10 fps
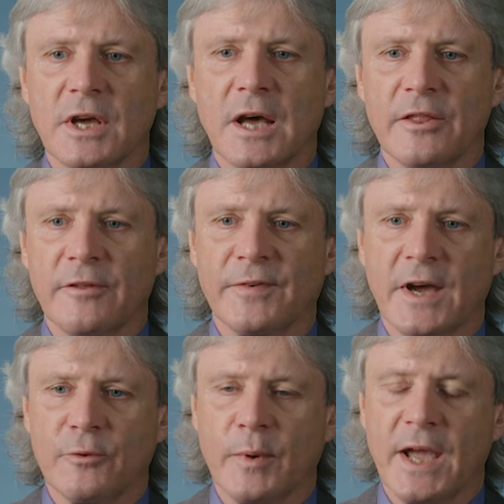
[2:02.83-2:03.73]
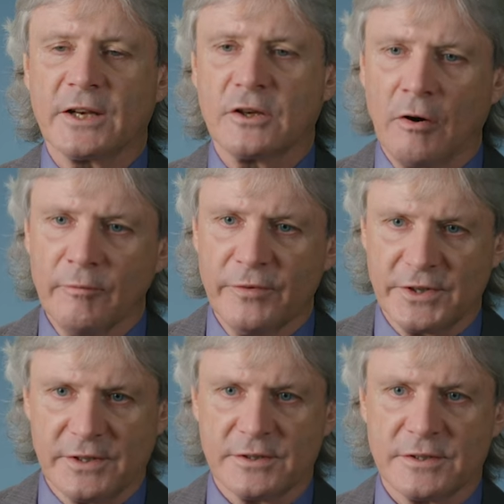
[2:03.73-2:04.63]
uh, the fact that we had
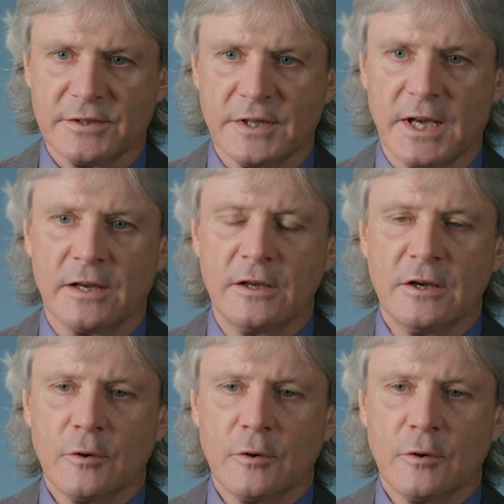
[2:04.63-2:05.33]
confidence that